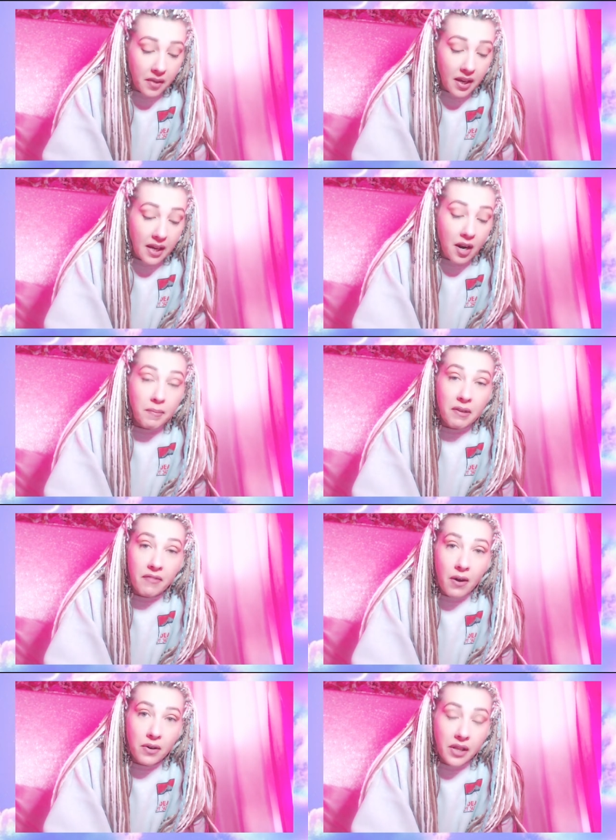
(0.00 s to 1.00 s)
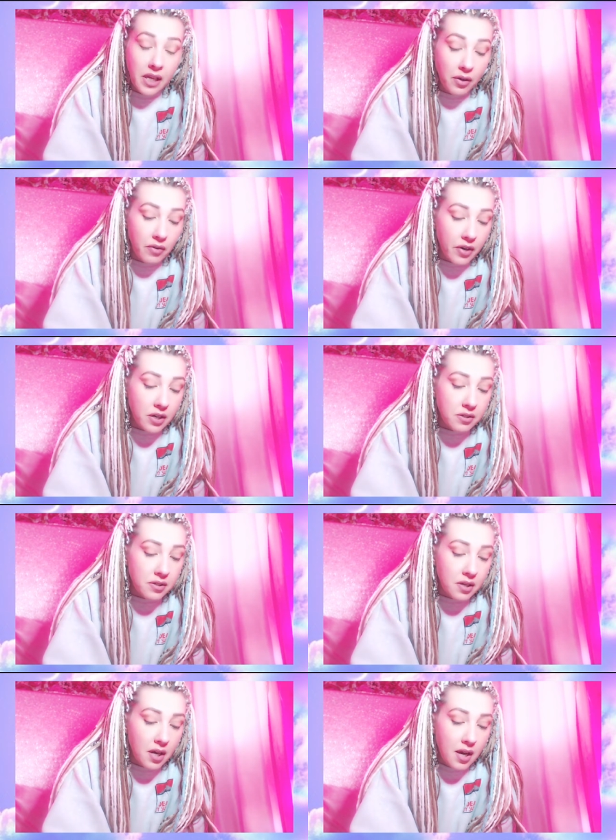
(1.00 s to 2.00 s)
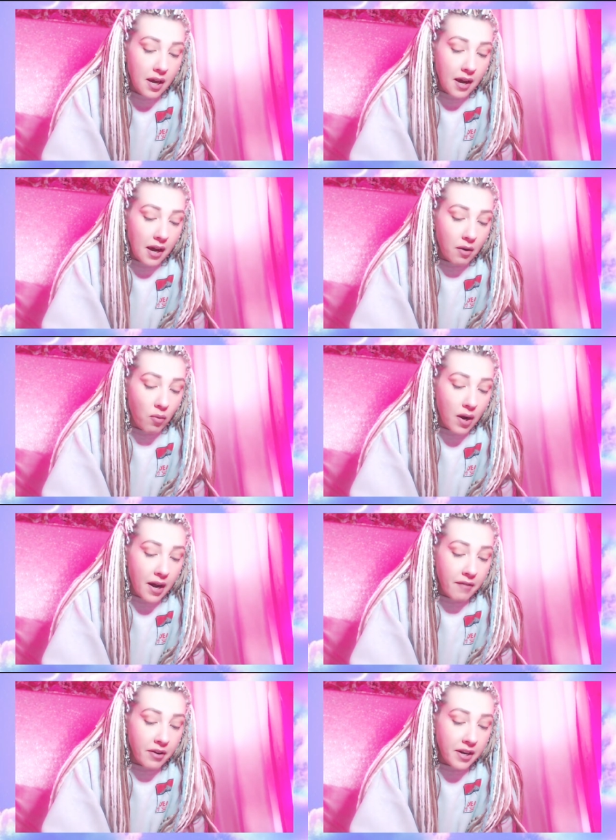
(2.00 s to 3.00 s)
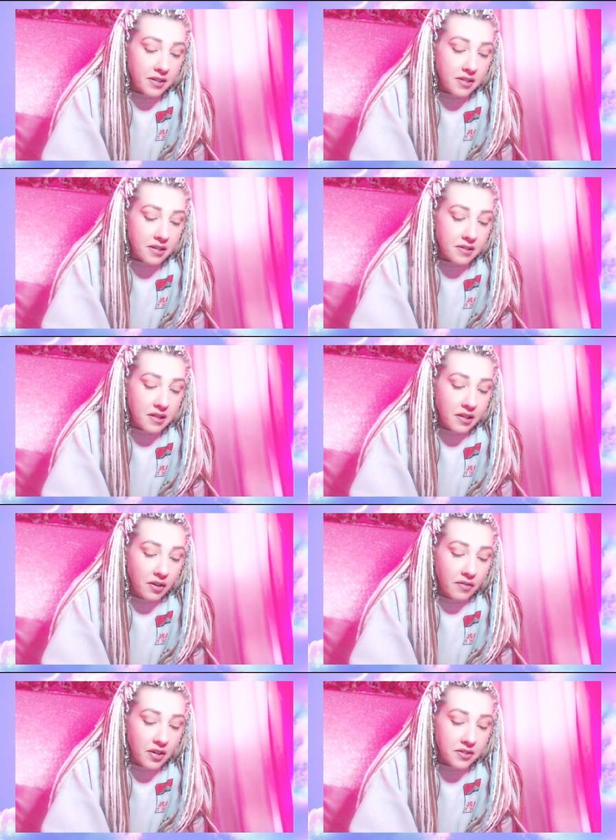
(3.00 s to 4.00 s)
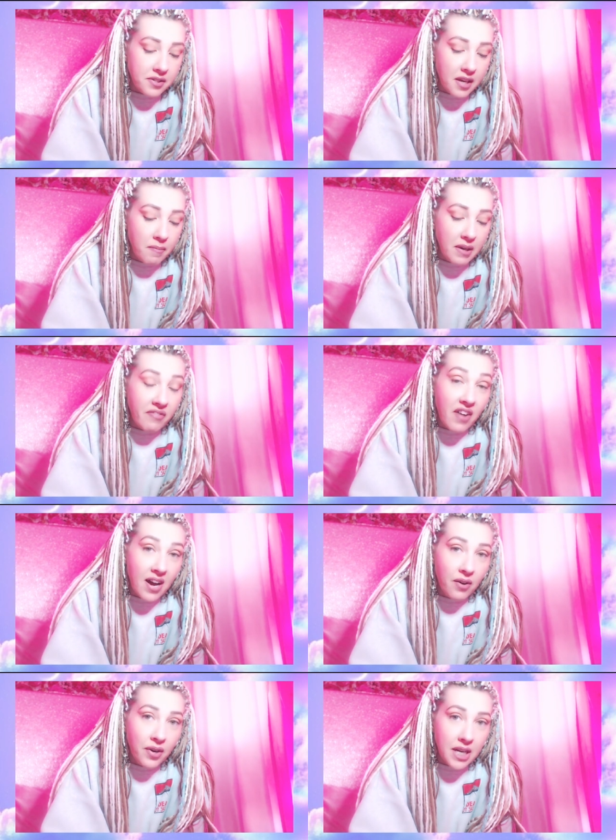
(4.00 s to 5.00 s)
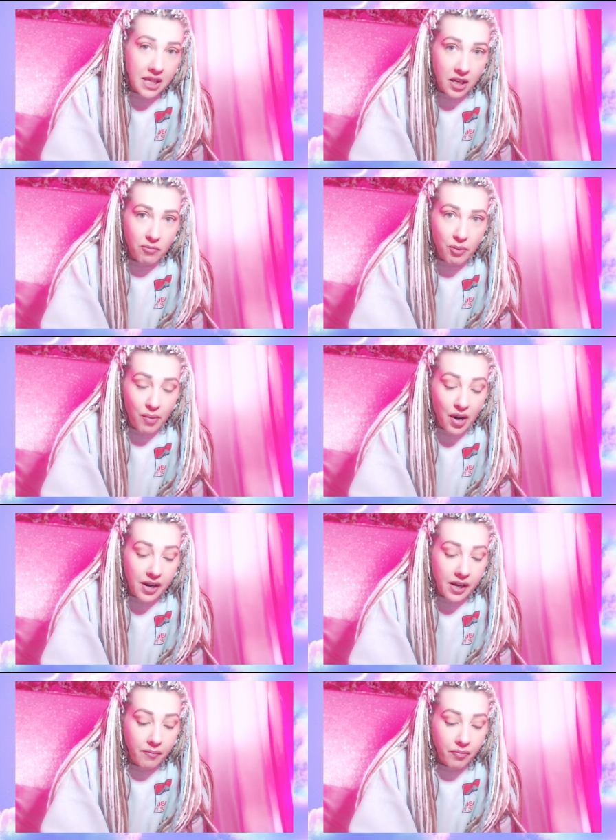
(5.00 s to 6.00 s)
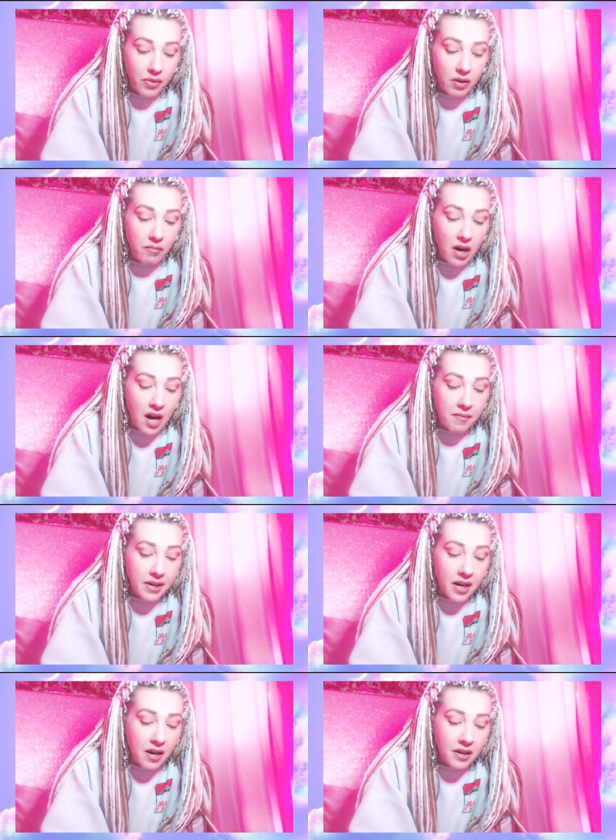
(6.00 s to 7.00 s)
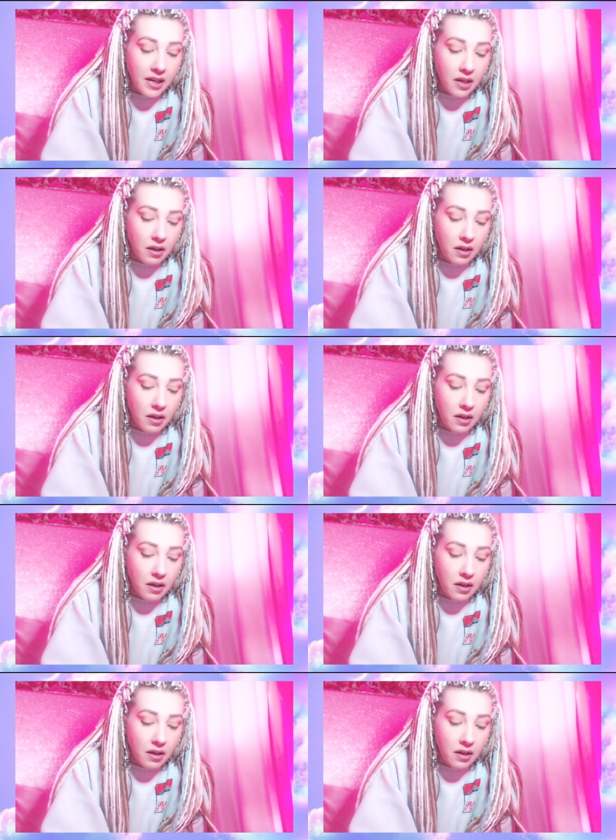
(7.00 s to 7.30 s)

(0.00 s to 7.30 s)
cannot be found in the universe, and whatever exists in the universe can be found in the human body. Mahatma Gandhi.